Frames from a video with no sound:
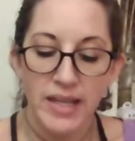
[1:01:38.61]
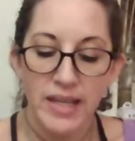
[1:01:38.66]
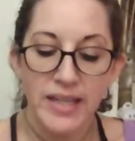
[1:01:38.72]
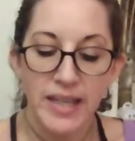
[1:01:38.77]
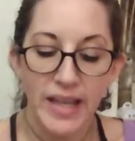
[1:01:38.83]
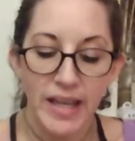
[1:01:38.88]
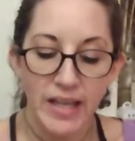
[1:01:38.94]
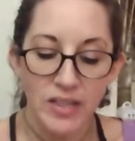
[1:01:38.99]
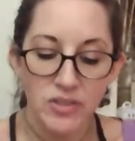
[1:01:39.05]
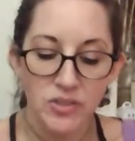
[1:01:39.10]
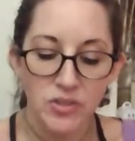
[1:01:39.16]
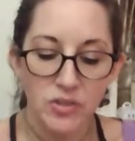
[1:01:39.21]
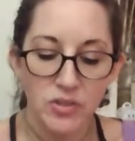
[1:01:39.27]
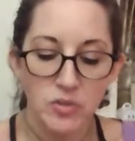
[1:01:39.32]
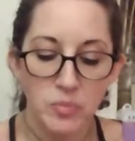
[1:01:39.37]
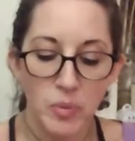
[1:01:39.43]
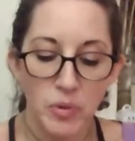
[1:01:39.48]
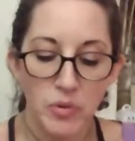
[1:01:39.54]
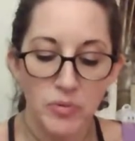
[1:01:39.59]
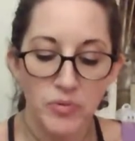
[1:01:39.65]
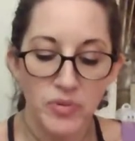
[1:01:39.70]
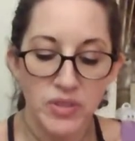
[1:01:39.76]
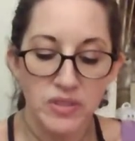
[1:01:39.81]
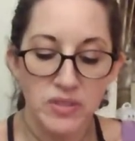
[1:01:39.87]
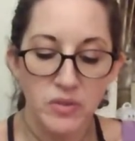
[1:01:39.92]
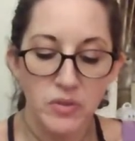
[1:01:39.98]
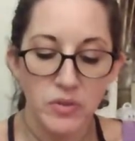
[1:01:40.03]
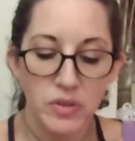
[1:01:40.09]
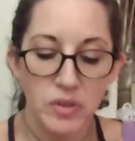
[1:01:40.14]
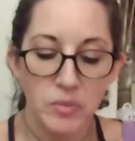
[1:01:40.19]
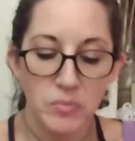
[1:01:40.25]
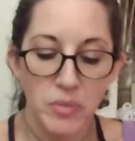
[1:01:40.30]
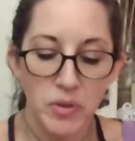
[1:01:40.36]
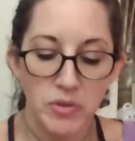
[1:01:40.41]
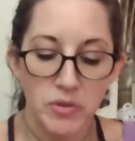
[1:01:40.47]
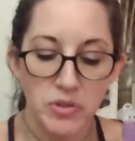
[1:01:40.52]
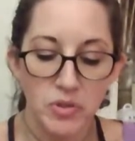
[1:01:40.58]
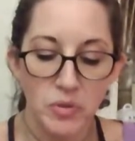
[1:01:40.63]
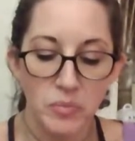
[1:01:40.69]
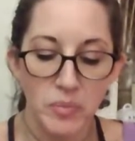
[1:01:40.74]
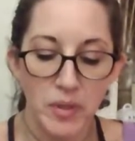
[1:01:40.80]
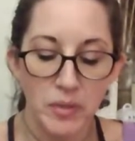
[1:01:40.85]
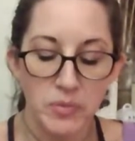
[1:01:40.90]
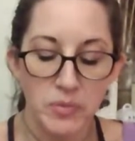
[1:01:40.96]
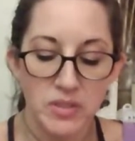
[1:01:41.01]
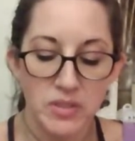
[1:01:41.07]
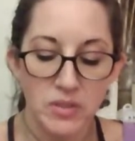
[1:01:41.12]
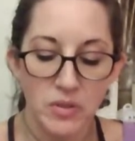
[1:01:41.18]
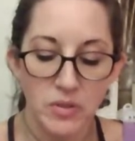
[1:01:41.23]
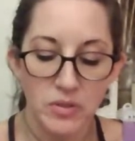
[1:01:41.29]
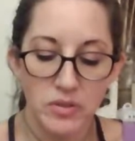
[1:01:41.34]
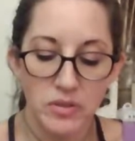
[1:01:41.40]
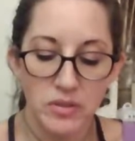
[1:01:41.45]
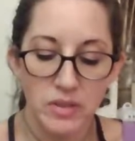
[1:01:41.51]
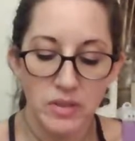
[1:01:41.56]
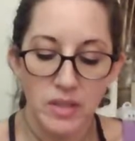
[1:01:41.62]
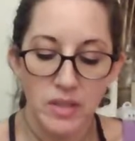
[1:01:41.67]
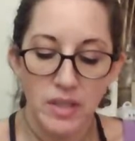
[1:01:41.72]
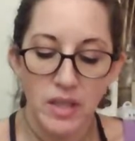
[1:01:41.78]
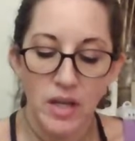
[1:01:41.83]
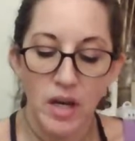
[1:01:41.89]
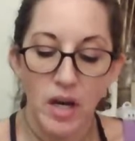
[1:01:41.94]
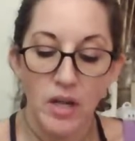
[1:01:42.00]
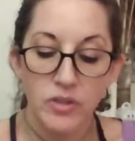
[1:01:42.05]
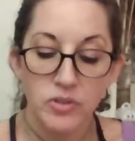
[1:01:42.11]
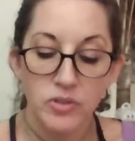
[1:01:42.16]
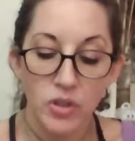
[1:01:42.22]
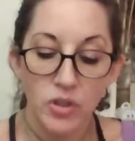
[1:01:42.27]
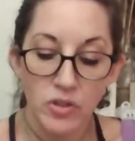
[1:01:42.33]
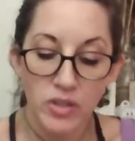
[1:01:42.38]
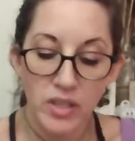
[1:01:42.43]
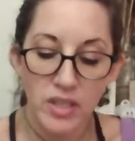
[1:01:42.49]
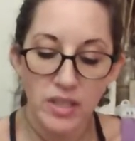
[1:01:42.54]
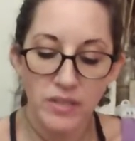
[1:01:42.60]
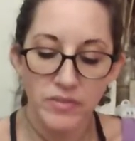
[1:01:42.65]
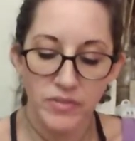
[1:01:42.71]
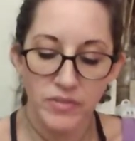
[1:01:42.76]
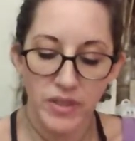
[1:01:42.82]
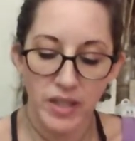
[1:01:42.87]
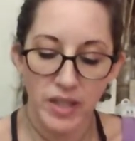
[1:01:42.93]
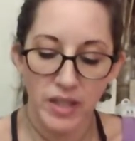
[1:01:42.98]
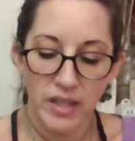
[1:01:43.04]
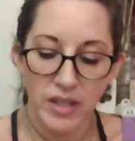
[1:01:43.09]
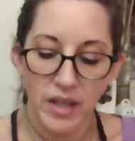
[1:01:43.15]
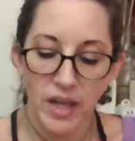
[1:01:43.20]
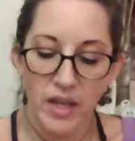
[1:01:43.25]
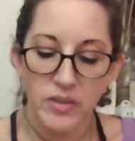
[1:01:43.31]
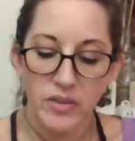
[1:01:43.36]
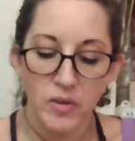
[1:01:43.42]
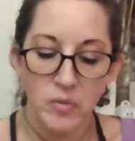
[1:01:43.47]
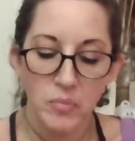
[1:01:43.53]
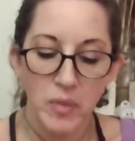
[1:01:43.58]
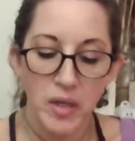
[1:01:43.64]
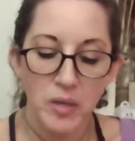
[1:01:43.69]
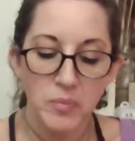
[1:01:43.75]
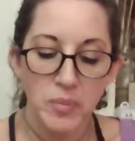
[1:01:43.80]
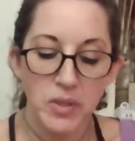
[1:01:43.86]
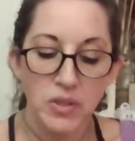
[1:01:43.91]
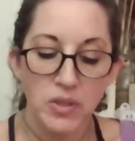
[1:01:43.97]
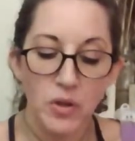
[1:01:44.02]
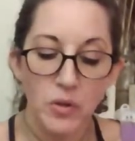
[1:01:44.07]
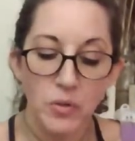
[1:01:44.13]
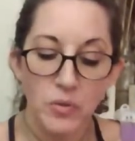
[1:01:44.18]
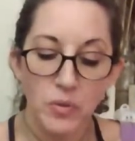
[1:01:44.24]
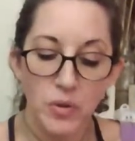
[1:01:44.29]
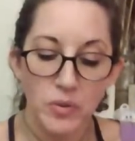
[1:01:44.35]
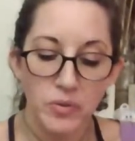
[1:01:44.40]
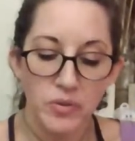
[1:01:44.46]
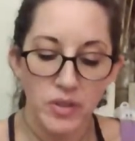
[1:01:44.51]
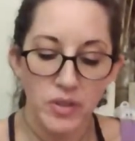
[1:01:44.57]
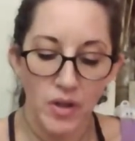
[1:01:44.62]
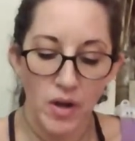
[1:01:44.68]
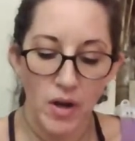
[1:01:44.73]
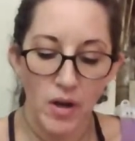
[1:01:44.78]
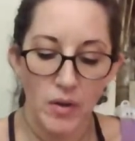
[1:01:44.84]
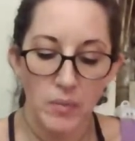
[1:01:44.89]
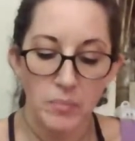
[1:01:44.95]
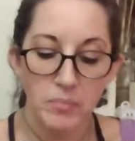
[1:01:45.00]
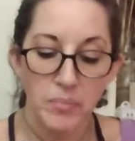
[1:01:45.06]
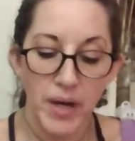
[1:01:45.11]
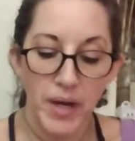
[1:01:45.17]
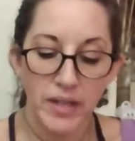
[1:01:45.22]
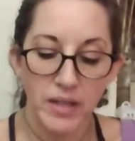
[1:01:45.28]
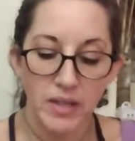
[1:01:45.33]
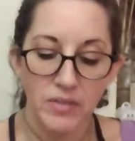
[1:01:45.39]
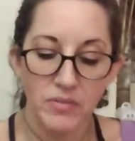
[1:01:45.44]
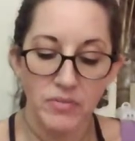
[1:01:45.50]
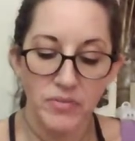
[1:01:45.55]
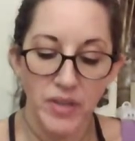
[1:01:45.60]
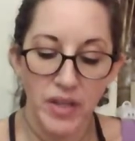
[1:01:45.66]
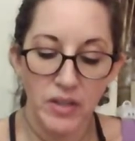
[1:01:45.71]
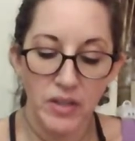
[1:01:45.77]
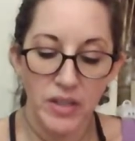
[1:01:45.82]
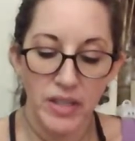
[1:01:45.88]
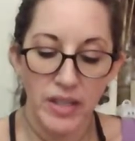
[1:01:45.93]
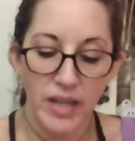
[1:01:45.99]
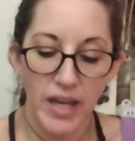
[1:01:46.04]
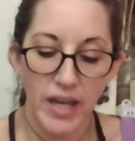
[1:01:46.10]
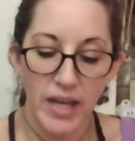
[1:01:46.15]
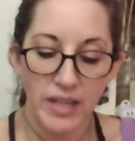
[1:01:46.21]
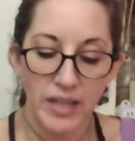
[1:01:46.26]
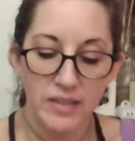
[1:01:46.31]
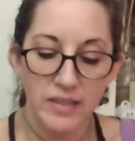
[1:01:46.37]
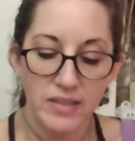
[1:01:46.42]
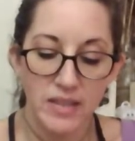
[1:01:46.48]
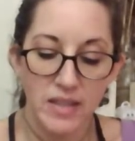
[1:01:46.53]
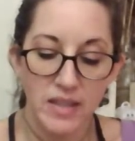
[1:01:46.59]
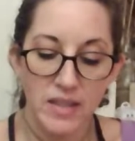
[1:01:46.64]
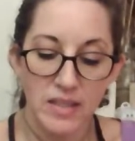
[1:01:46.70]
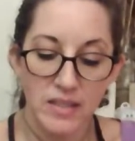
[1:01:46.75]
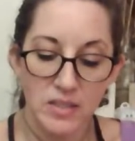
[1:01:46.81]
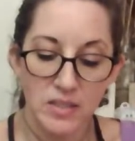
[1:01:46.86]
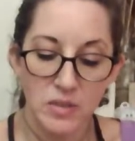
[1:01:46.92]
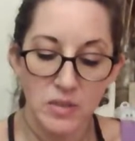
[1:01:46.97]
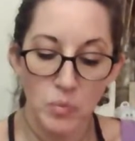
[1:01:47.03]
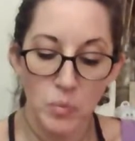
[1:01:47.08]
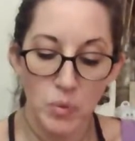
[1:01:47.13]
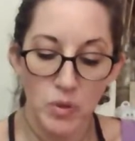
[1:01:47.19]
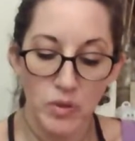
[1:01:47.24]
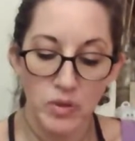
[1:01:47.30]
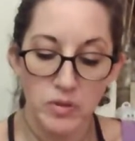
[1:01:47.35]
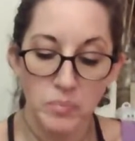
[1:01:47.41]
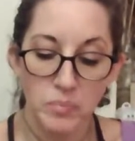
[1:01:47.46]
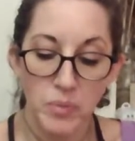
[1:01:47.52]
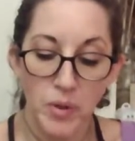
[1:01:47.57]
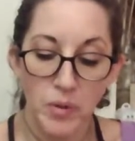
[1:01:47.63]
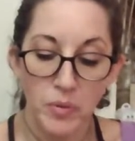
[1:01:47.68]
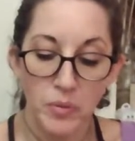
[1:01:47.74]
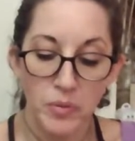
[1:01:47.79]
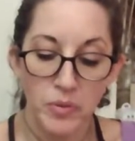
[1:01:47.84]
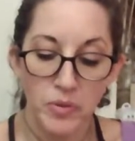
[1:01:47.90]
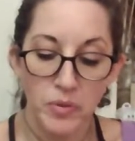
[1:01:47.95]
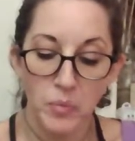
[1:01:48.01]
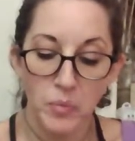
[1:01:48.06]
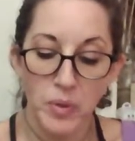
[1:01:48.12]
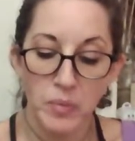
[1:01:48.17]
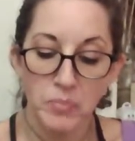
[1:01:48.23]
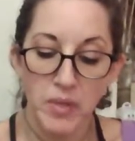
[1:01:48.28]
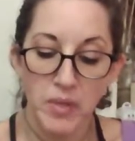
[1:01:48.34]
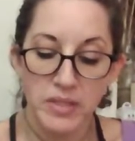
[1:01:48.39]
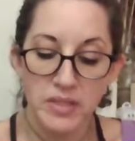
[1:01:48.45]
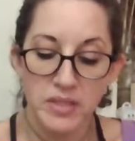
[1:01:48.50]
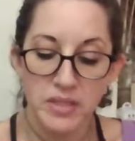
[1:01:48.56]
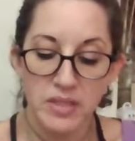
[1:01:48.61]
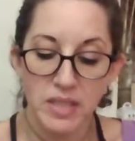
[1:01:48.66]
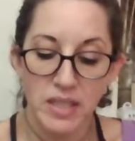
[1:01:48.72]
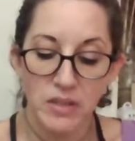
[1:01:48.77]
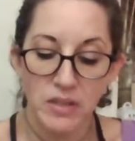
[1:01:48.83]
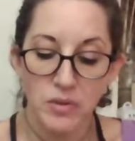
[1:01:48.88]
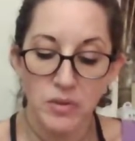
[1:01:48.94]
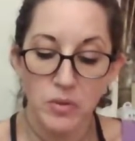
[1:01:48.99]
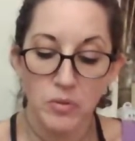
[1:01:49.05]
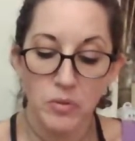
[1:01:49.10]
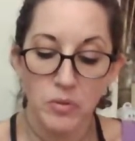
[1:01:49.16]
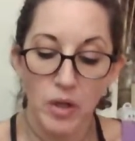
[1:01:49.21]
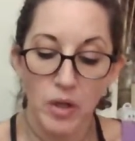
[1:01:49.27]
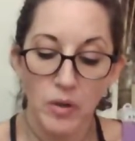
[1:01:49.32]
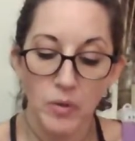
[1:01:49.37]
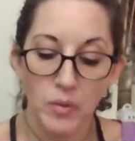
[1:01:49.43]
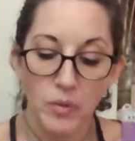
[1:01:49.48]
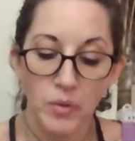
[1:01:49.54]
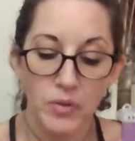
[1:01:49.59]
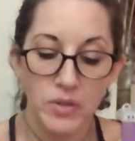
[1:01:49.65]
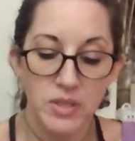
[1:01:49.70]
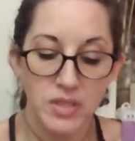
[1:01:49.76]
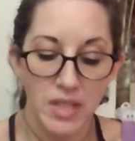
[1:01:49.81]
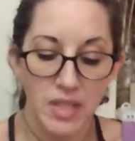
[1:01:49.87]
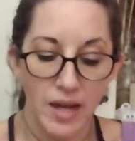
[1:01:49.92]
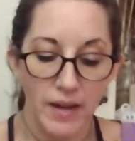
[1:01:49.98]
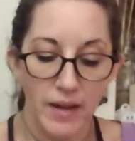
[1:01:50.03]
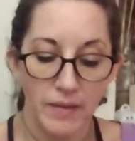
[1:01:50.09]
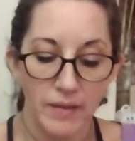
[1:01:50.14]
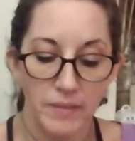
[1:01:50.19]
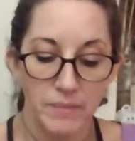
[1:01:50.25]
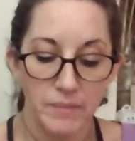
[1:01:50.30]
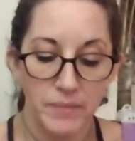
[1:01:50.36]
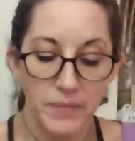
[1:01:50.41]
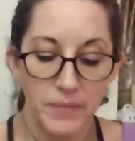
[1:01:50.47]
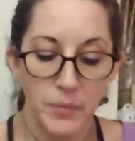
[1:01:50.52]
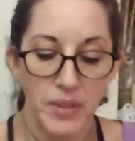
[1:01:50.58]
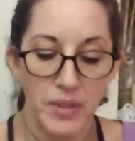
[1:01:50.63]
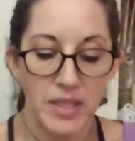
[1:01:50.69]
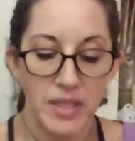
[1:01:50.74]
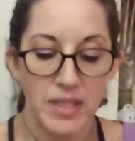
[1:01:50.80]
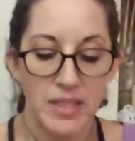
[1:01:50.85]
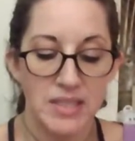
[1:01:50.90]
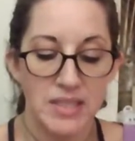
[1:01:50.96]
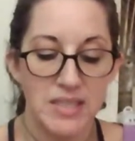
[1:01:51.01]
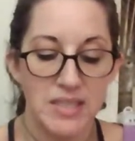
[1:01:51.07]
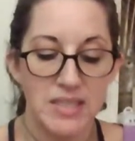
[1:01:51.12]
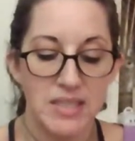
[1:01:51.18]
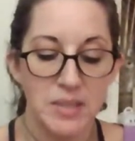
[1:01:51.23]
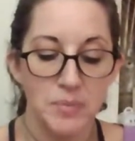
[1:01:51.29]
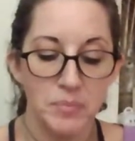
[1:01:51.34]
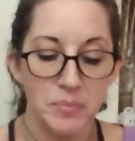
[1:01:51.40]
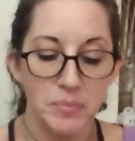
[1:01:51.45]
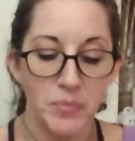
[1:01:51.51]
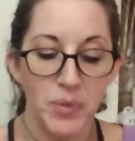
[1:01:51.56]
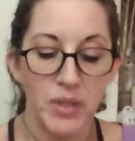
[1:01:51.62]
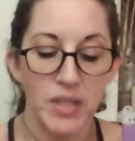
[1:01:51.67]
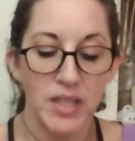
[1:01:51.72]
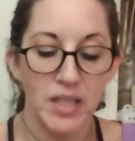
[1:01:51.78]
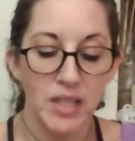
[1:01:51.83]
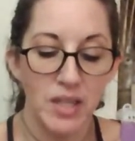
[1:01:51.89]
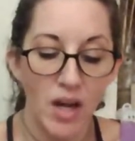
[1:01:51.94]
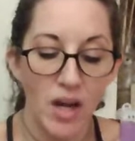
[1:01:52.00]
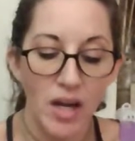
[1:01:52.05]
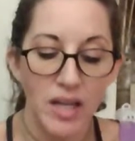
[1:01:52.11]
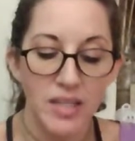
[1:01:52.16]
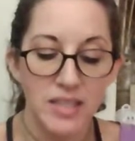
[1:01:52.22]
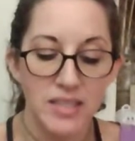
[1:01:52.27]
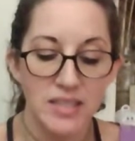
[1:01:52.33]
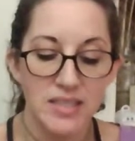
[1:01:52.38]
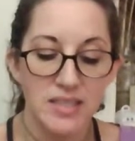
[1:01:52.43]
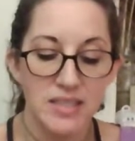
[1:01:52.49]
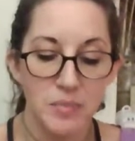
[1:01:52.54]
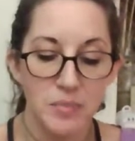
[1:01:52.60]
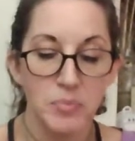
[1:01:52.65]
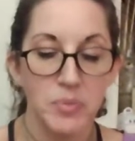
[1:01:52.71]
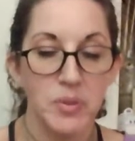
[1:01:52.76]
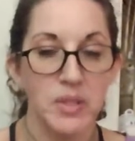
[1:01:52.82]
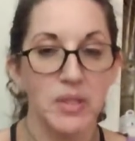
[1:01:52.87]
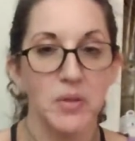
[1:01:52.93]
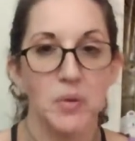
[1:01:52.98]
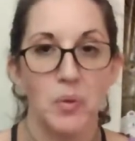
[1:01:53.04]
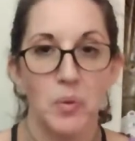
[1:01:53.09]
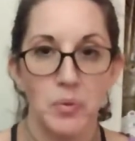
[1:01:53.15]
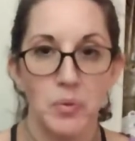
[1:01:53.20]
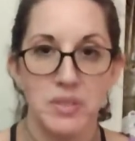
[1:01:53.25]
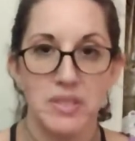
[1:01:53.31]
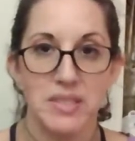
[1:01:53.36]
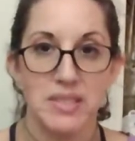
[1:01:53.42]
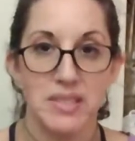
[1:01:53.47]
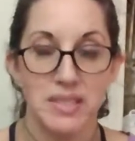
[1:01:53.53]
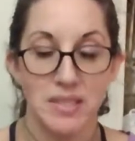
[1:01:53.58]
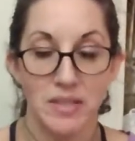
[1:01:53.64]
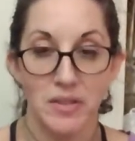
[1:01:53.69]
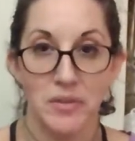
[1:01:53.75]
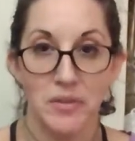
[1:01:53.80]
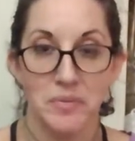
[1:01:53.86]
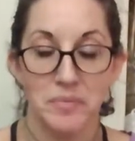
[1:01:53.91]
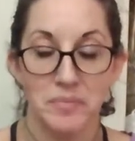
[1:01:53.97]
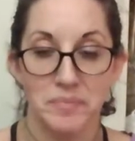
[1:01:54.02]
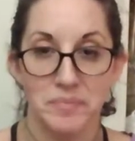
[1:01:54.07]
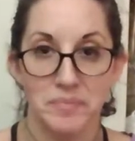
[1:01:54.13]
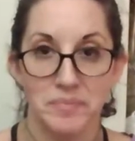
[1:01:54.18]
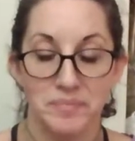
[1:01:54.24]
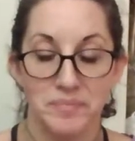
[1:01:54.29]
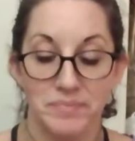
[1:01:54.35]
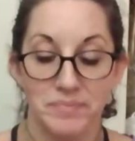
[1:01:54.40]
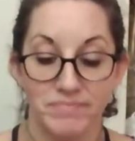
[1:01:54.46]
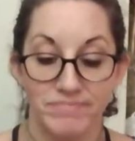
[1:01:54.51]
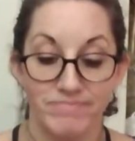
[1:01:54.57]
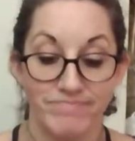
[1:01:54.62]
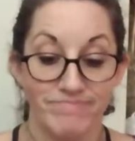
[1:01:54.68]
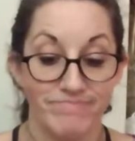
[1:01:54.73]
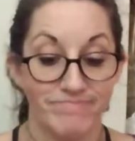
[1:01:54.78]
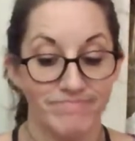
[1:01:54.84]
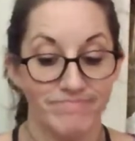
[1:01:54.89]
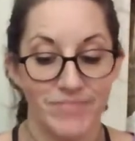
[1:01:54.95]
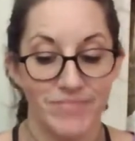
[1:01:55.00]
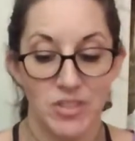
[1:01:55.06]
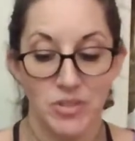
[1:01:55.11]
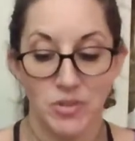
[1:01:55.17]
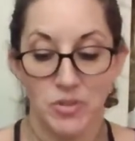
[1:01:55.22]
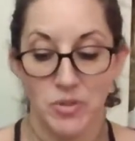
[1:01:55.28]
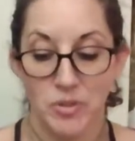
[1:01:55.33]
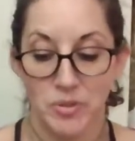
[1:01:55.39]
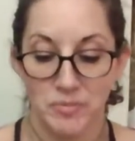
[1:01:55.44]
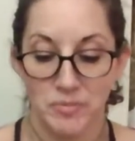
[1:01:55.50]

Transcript: Cancers, both physical and emotional, may result. Alternatively, there may be no growth at all. But in fairy and this world, both, we must either grow or die. We cannot simply hold still. It's true.